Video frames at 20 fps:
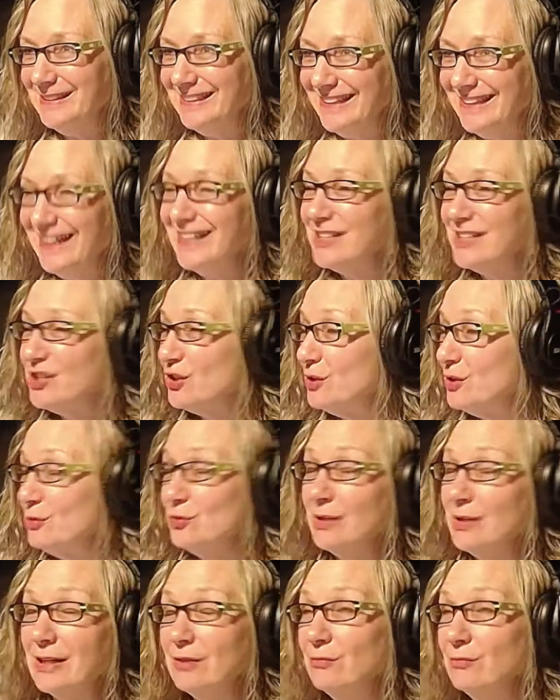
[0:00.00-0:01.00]
Yeah, so they were
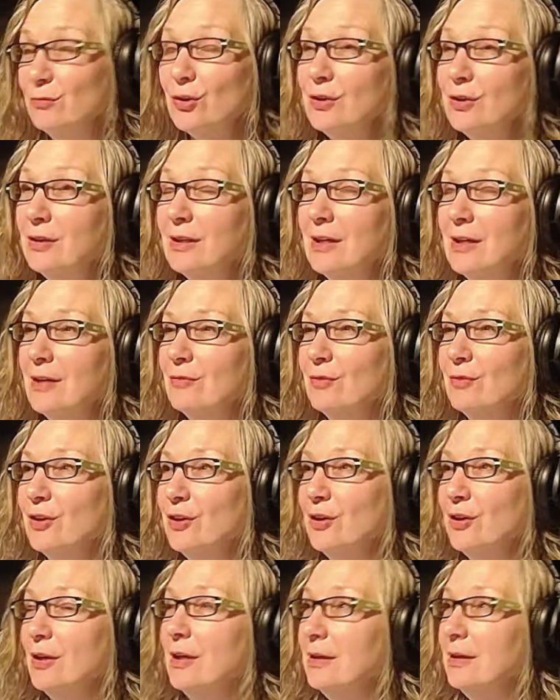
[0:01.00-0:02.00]
trying to
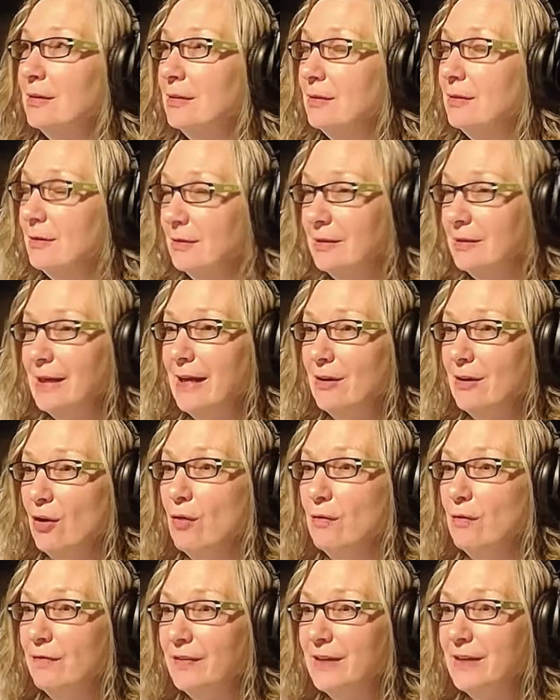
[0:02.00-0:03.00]
run and get
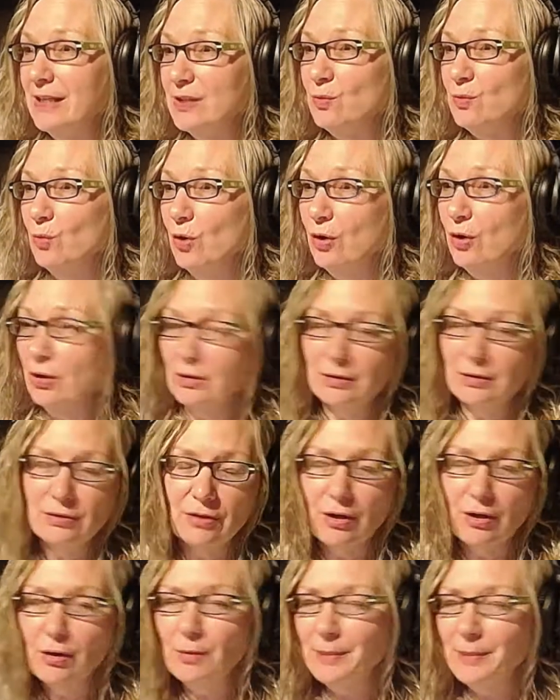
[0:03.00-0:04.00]
over this wall, and
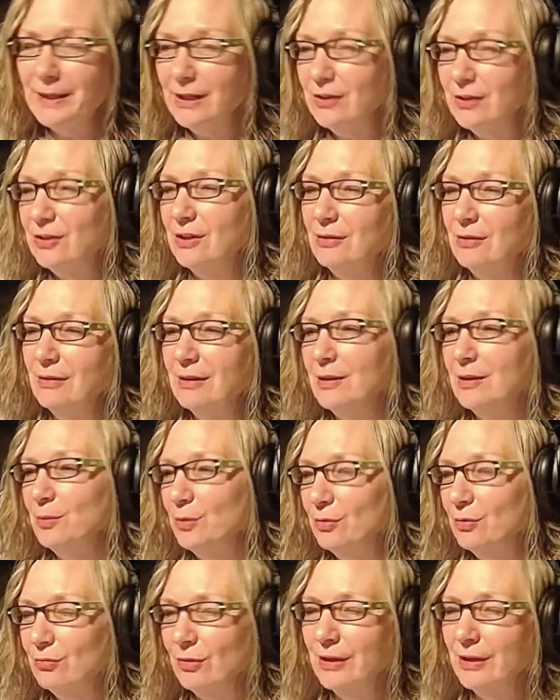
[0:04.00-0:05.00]
nobody could do it. They
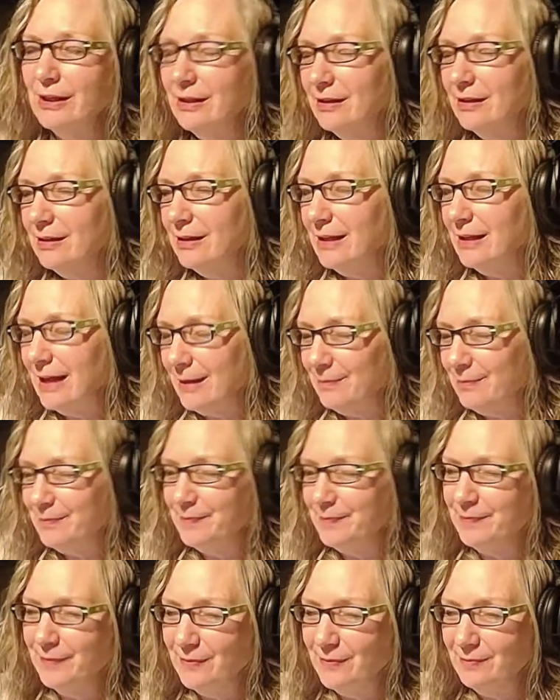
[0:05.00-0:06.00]
were running, and
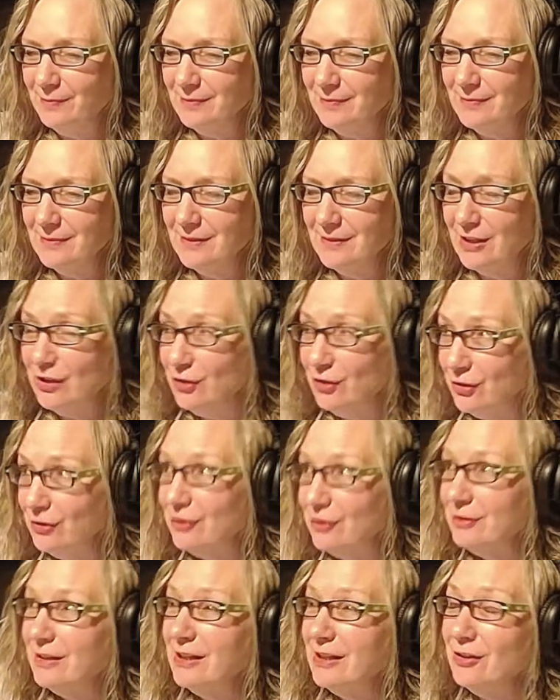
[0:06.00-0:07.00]
they
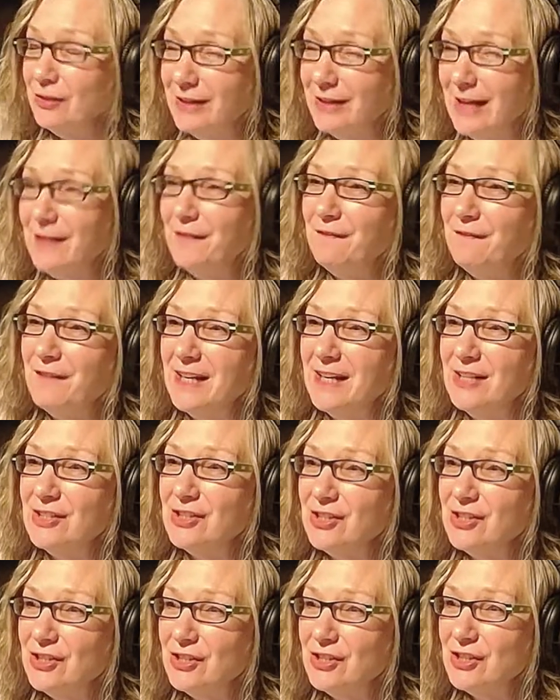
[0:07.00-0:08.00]
could get the fingers
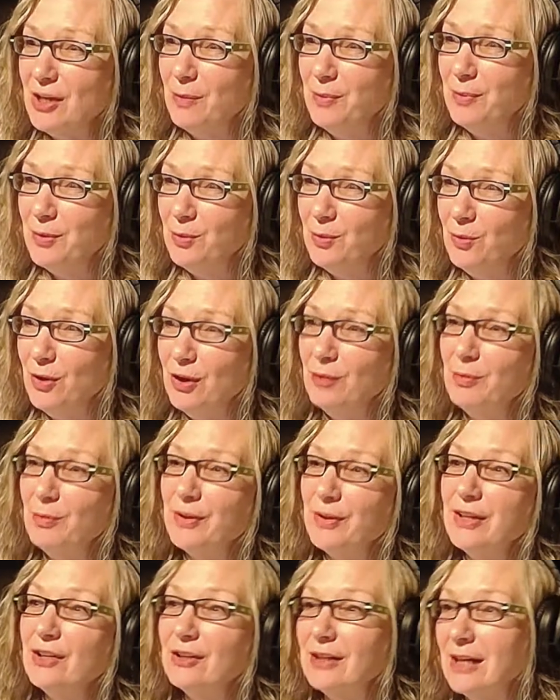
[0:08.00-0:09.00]
to the top of the wall, but
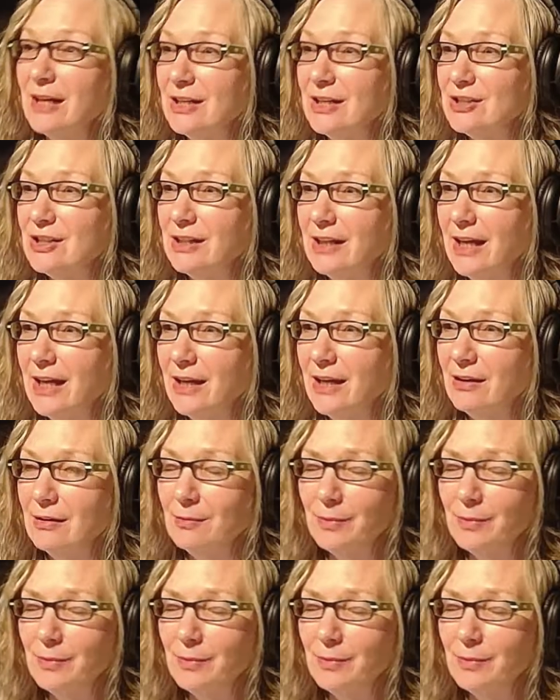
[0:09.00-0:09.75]
they couldn't actually get up.